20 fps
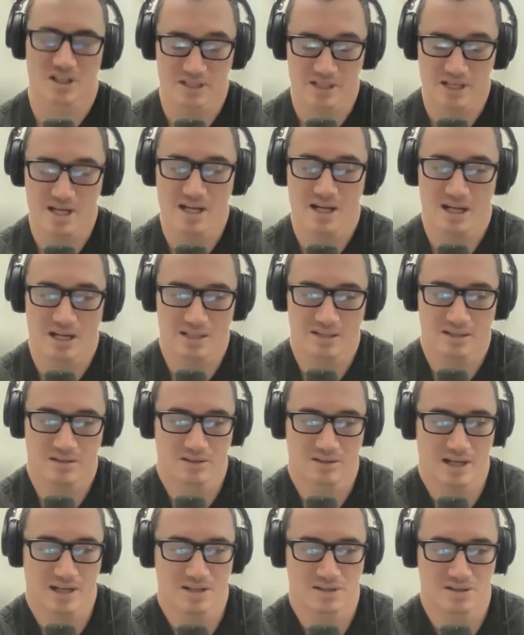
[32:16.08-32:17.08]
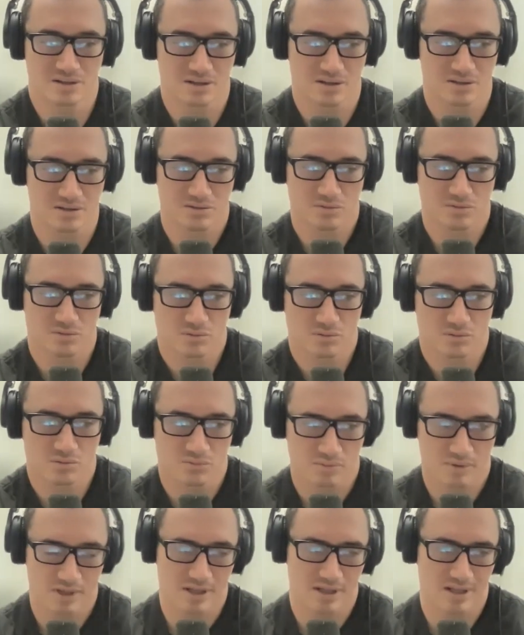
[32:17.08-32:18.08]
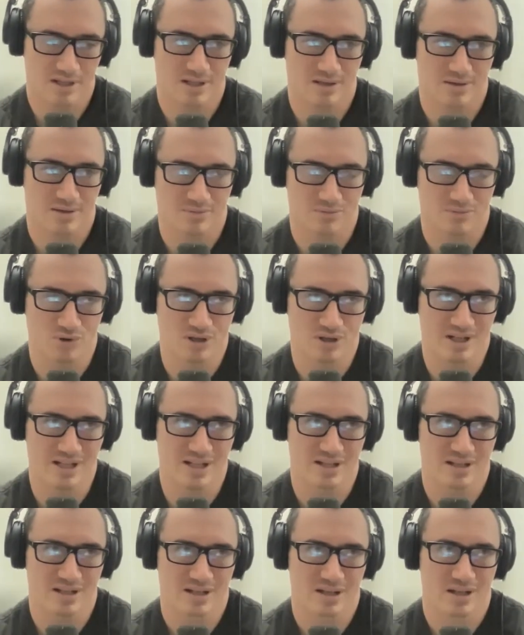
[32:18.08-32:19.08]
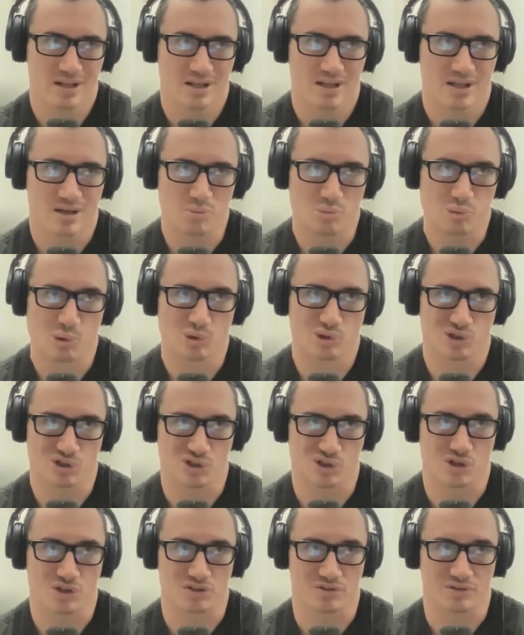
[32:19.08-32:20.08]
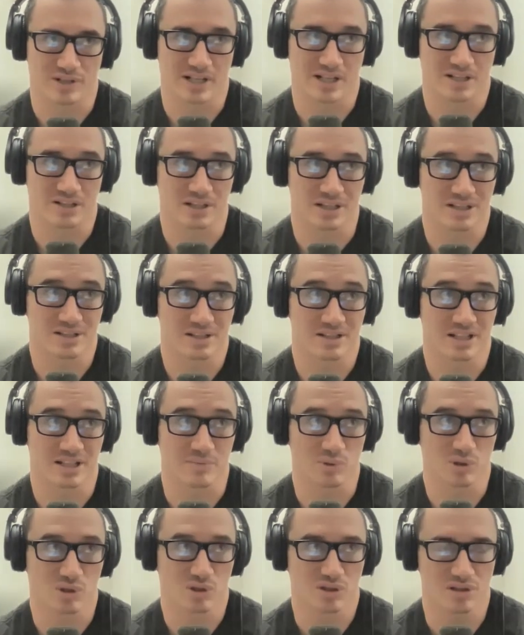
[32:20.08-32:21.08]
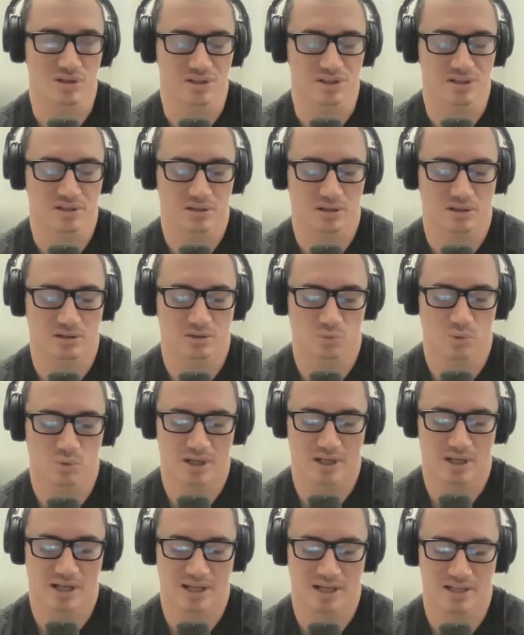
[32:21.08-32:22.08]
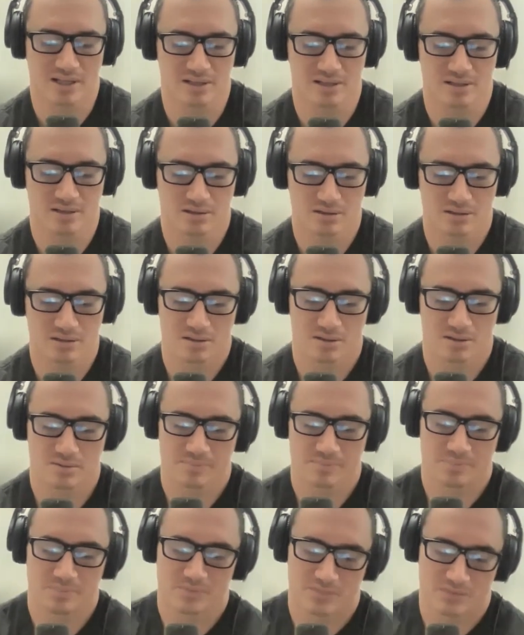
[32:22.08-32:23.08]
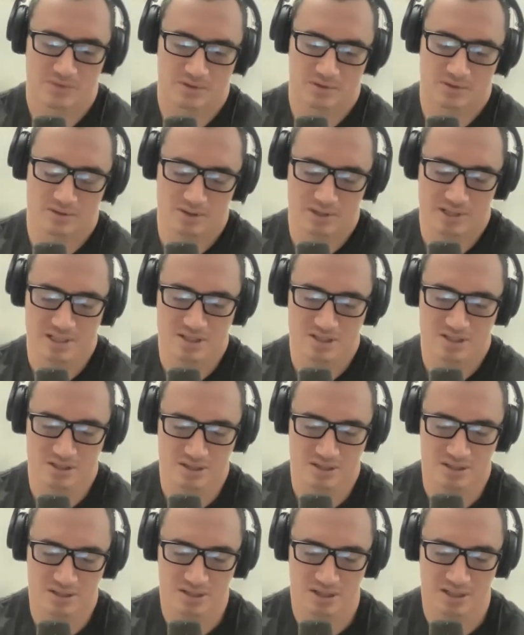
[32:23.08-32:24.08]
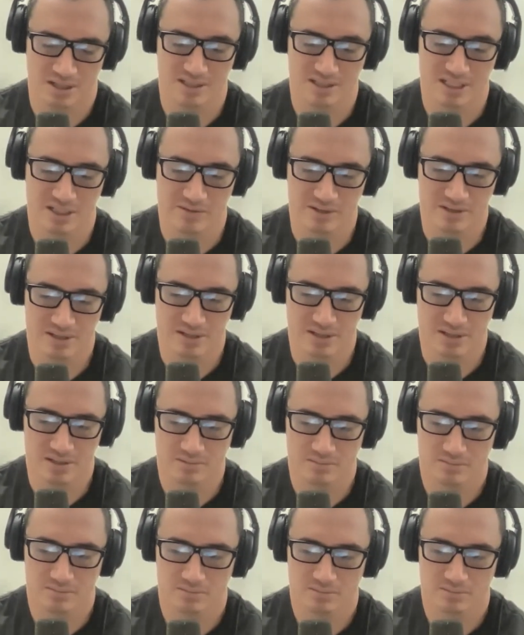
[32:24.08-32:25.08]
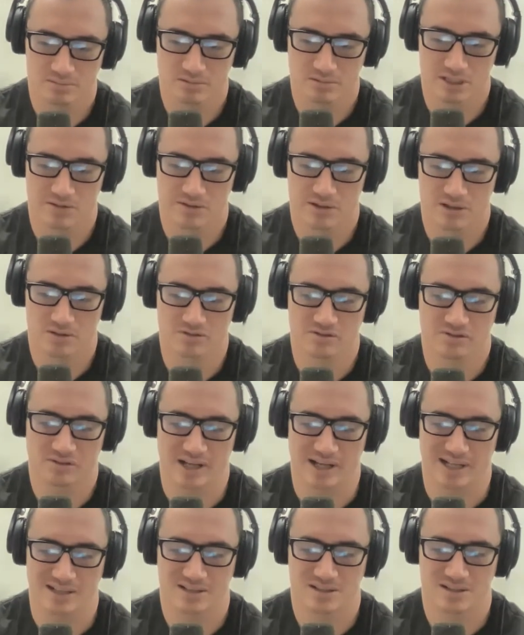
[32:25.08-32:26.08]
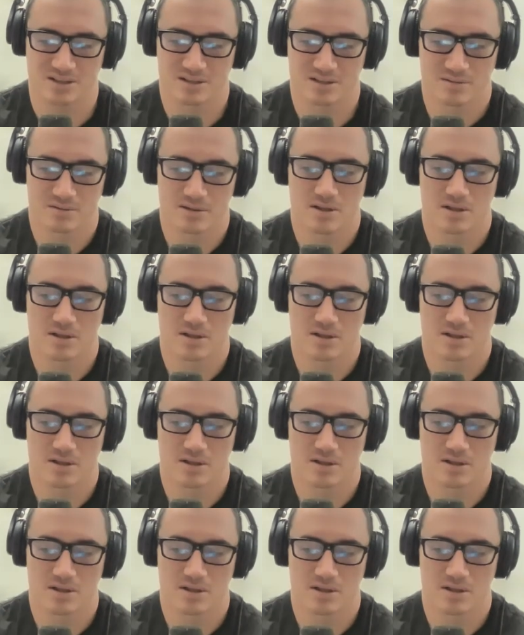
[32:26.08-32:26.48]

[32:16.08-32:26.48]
Yeah, that's a really important contradiction, isn't it? Because on the one hand, Nietzsche's idea is that there are no facts,